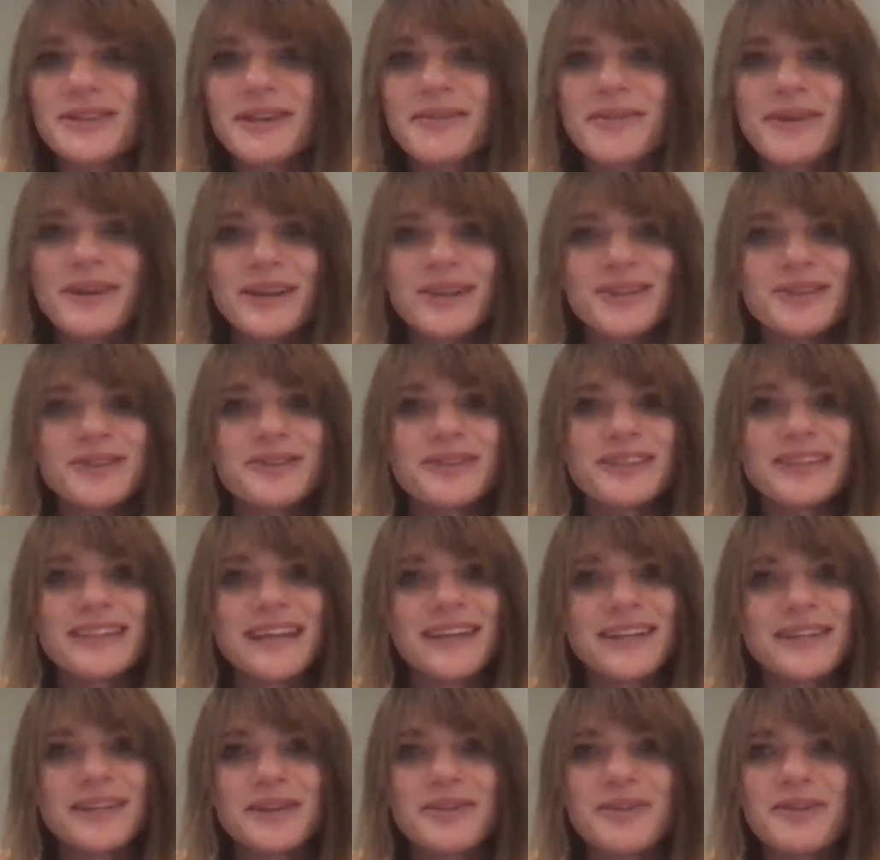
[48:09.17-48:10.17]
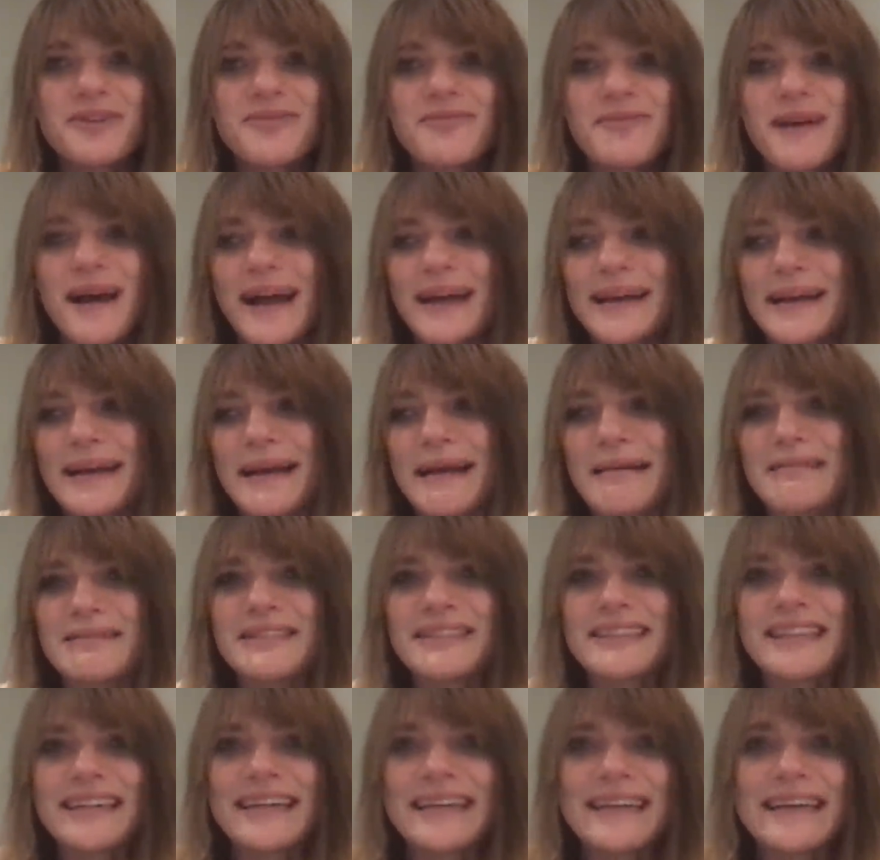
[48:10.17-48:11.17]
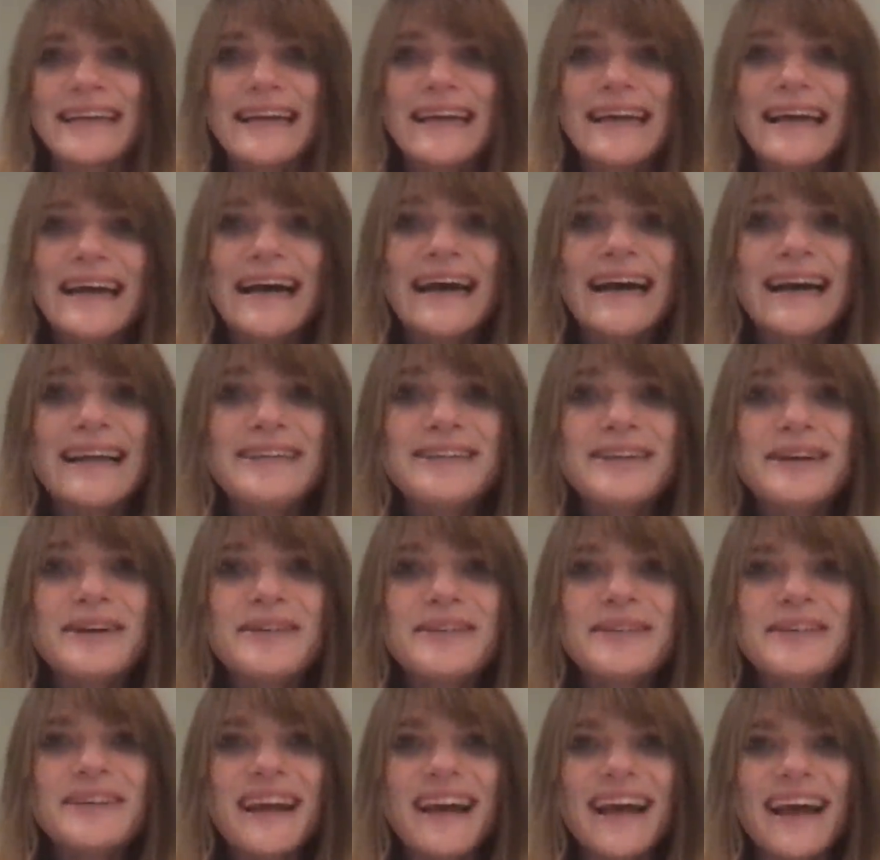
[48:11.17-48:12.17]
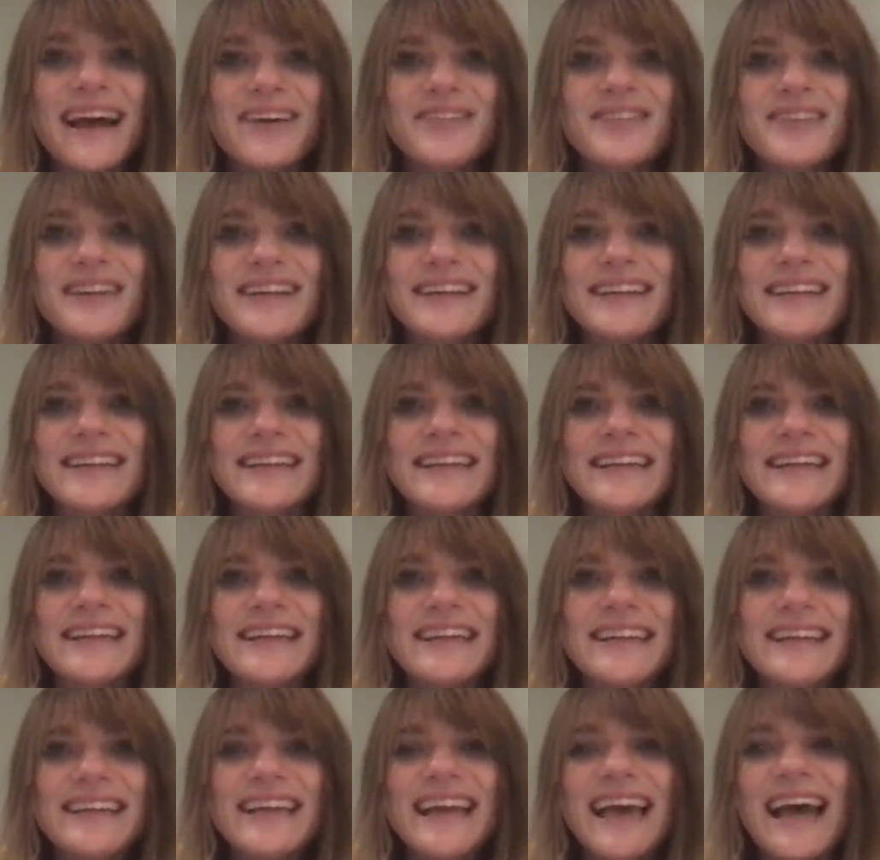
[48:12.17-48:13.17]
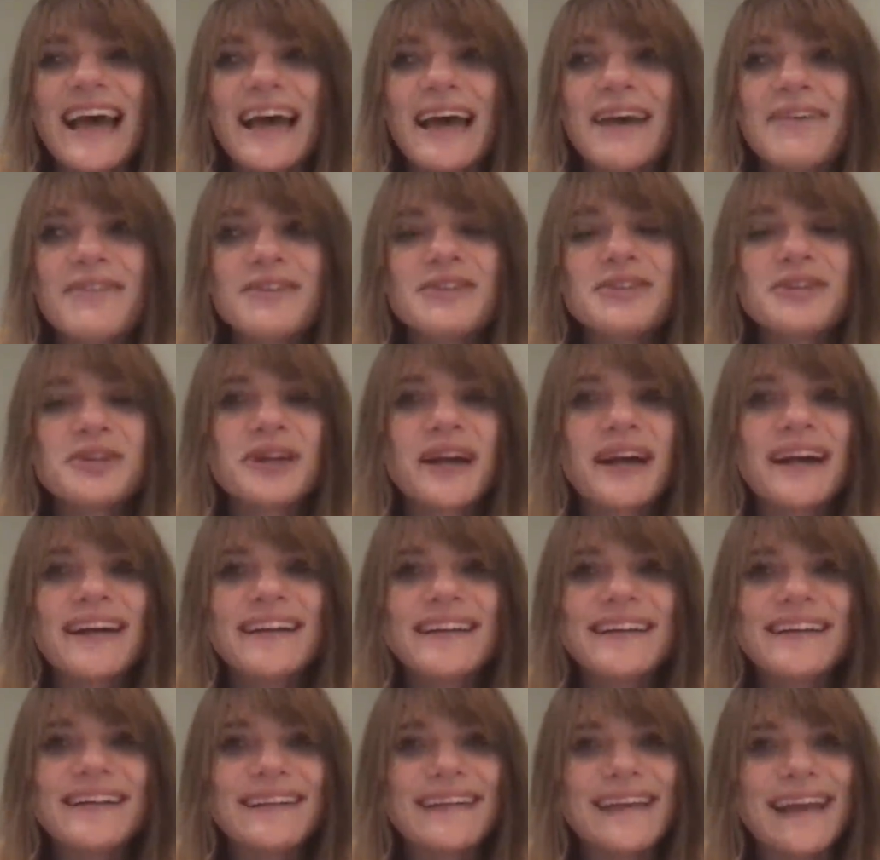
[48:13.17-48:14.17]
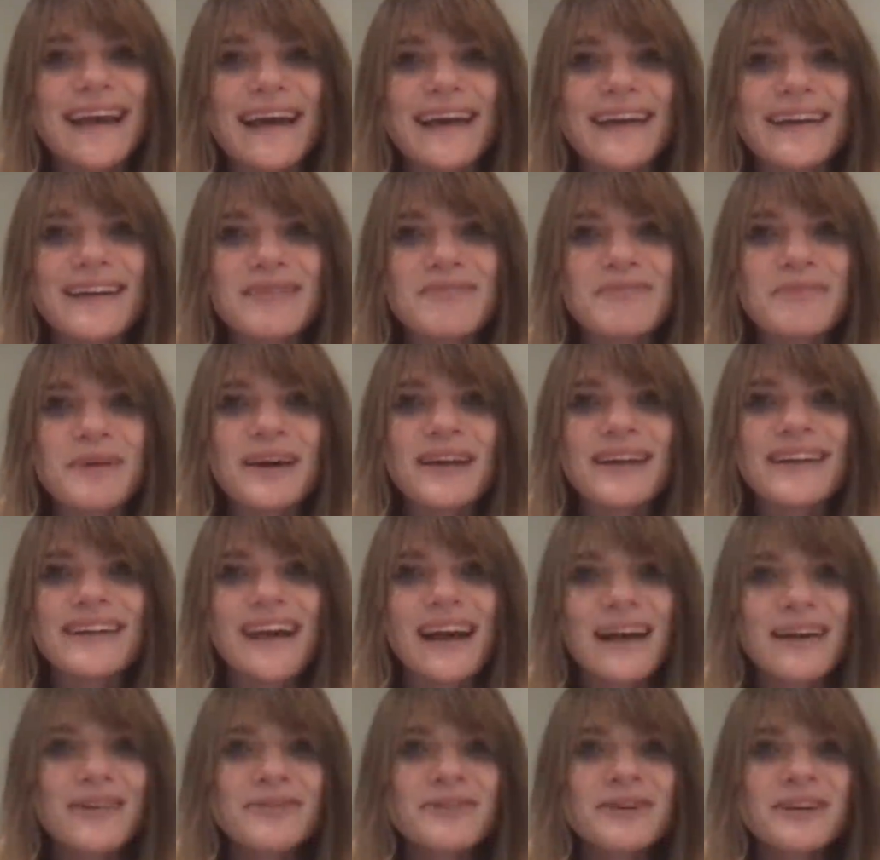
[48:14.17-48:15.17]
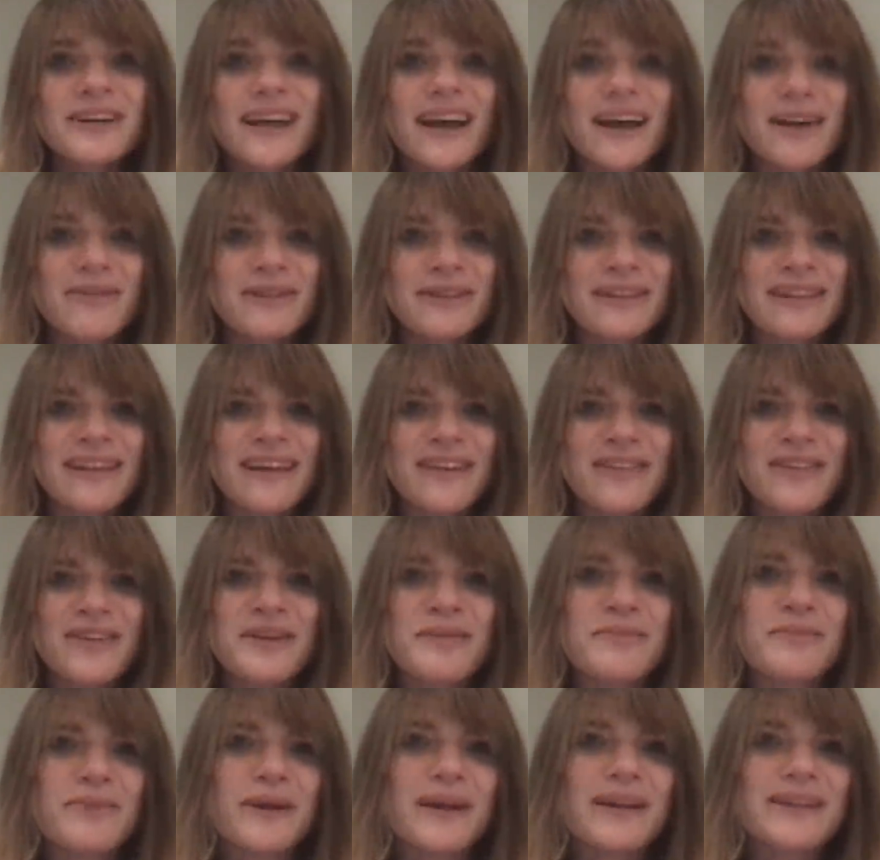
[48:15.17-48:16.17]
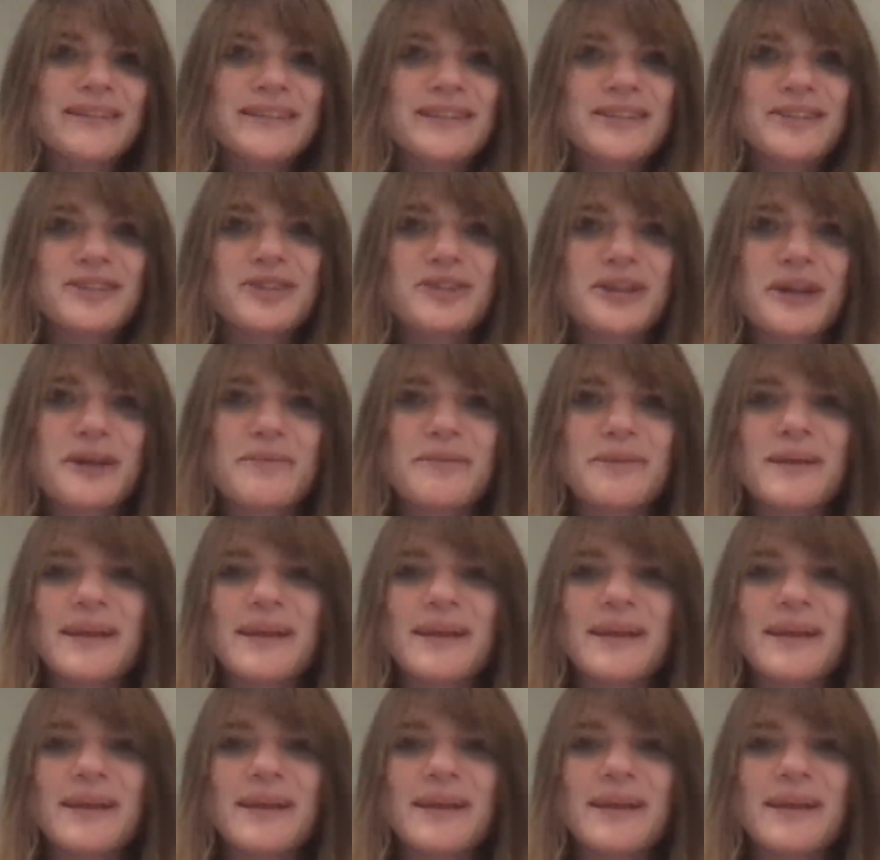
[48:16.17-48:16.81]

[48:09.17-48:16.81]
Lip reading: I want you to do a tattoo of mine. And I was like, I haven't tried it yet, but I would love an apprenticeship.